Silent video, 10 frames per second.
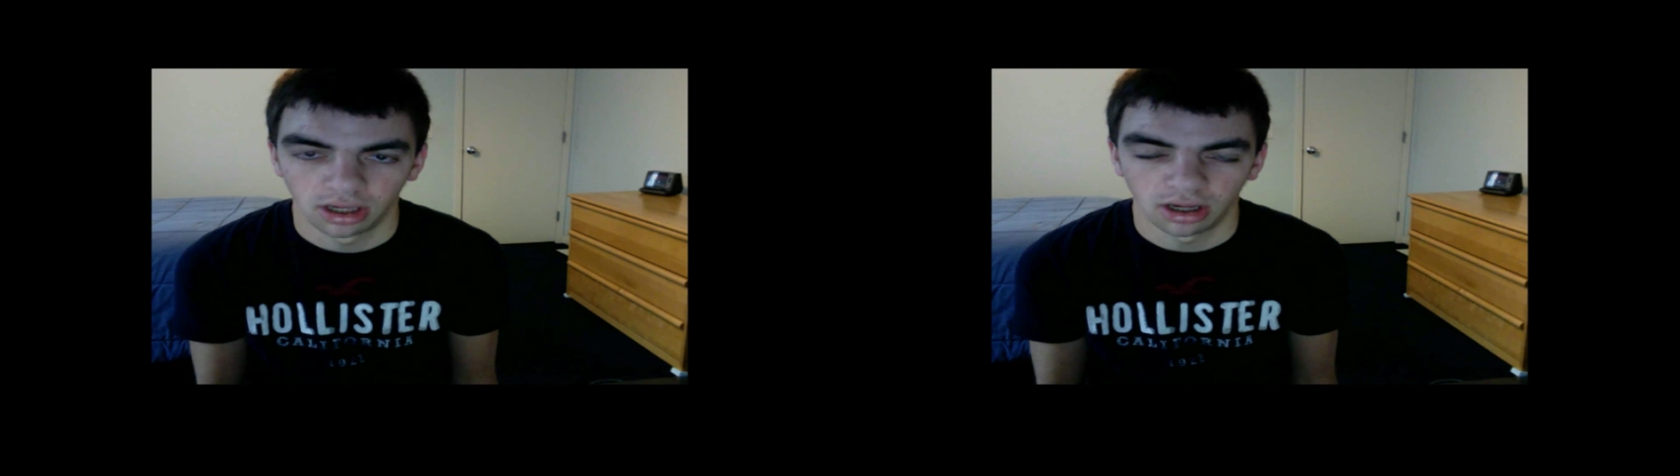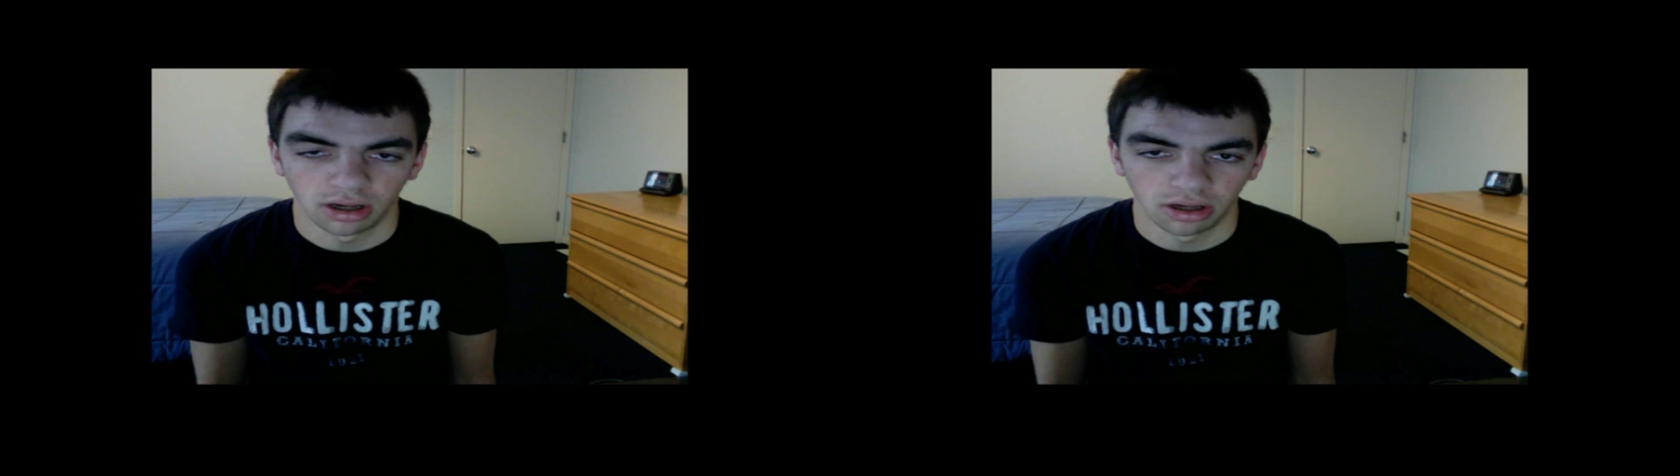
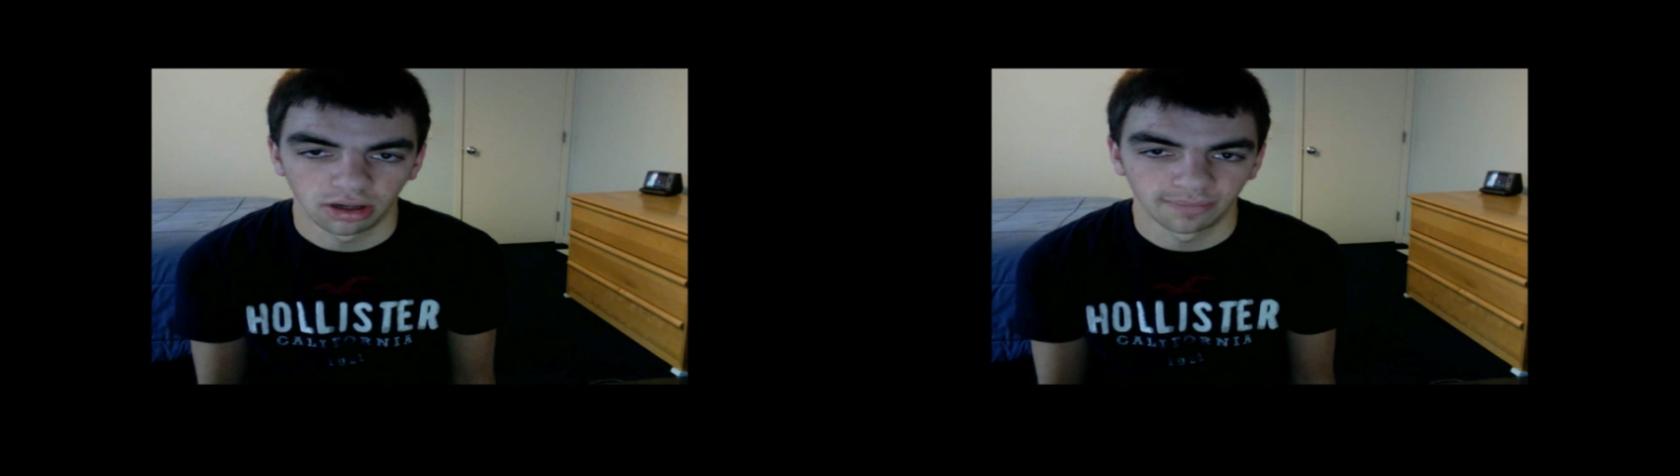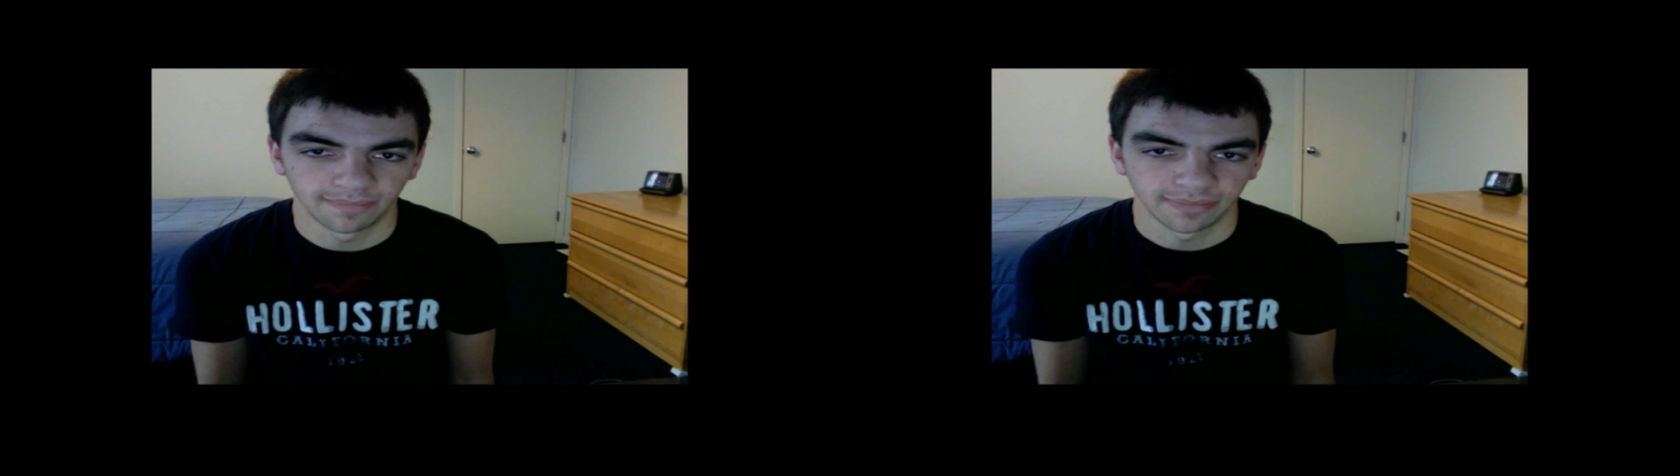
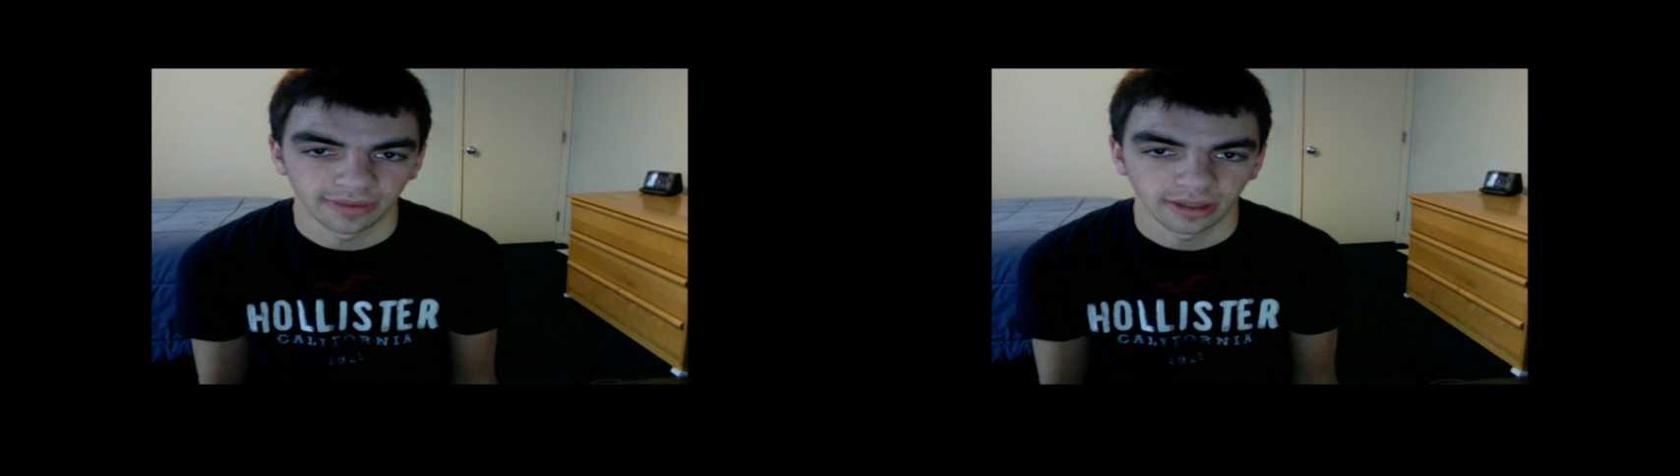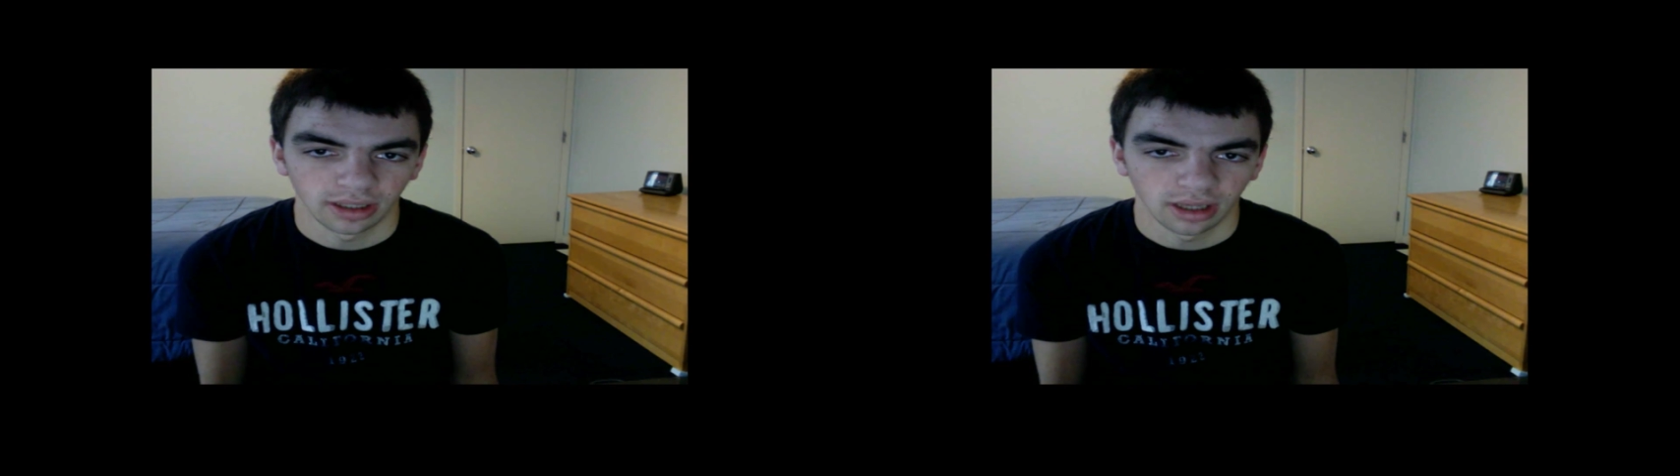I'd
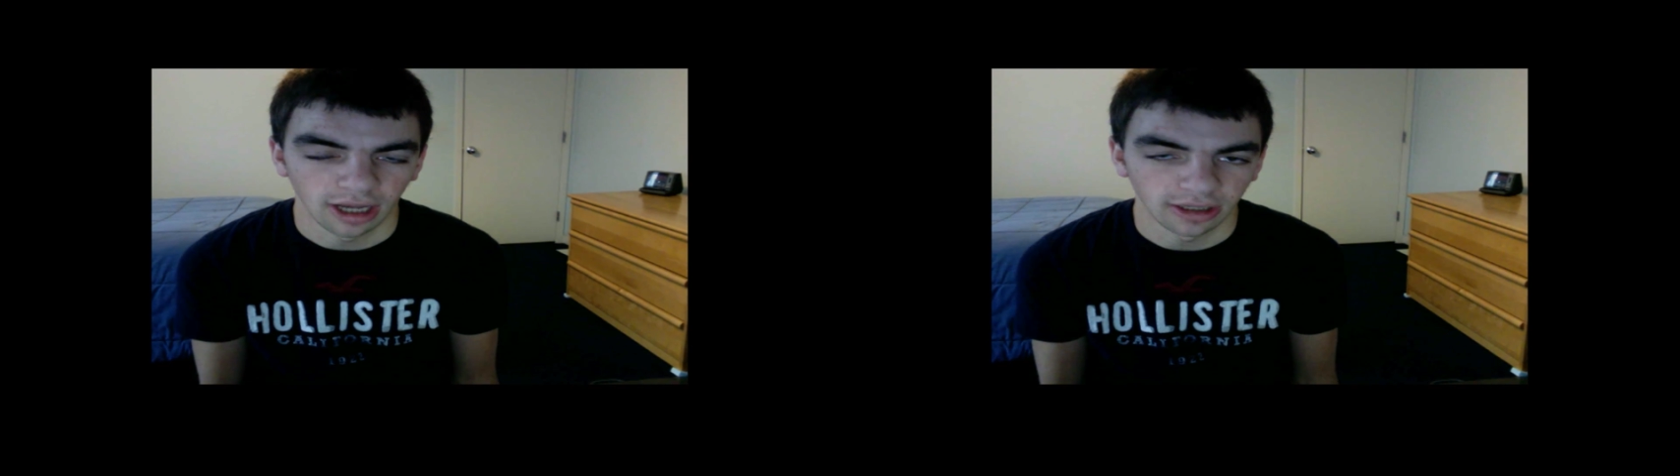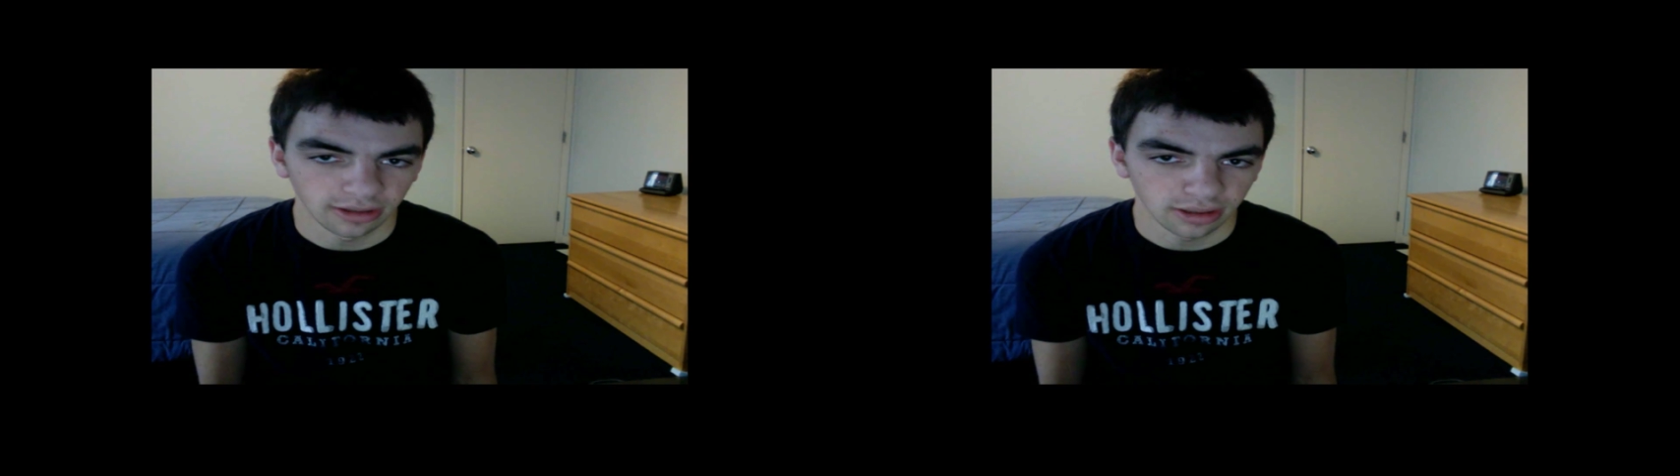like